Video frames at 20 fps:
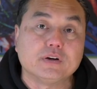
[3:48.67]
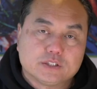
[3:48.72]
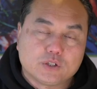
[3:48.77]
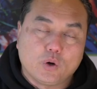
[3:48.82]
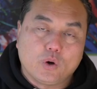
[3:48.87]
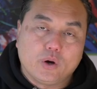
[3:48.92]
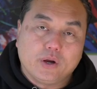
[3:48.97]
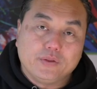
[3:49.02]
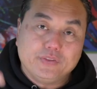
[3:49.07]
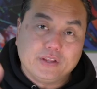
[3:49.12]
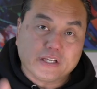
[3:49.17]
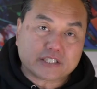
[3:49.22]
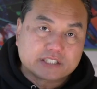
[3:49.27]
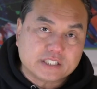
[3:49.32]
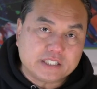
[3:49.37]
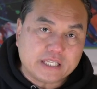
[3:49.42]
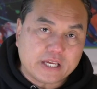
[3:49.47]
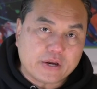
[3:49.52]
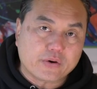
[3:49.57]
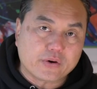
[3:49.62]
So in this
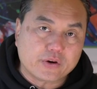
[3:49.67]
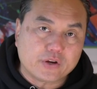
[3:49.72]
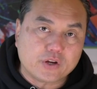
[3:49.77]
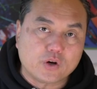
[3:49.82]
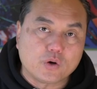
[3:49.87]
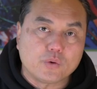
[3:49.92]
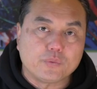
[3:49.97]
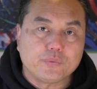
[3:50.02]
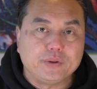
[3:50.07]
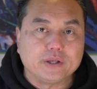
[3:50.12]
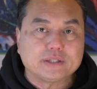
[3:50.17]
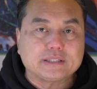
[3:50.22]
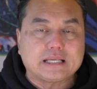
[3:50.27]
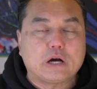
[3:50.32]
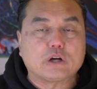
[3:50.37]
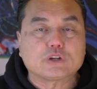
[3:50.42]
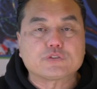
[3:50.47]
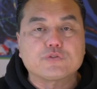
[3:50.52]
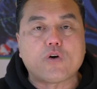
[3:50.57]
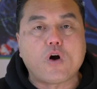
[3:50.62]
scenario, this
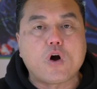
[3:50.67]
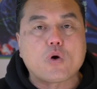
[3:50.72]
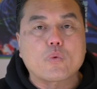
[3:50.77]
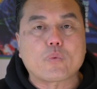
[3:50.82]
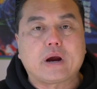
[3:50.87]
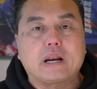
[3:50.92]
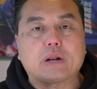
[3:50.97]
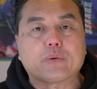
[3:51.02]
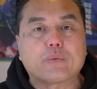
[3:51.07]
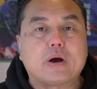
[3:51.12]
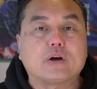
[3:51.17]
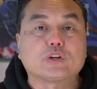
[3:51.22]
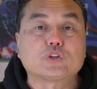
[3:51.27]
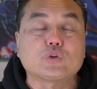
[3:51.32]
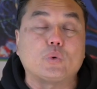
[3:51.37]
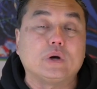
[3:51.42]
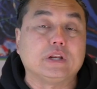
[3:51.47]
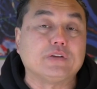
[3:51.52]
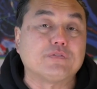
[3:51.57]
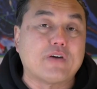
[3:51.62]
house fall right around
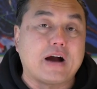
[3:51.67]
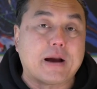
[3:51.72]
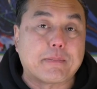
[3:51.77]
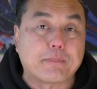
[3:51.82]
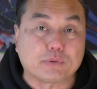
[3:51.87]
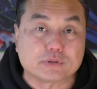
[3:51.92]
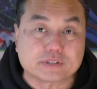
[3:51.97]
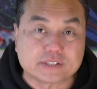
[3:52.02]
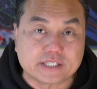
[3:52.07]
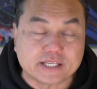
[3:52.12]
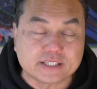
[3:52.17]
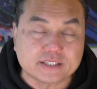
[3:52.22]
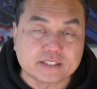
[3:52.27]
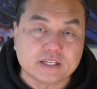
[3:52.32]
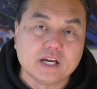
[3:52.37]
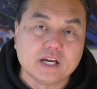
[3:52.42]
25%.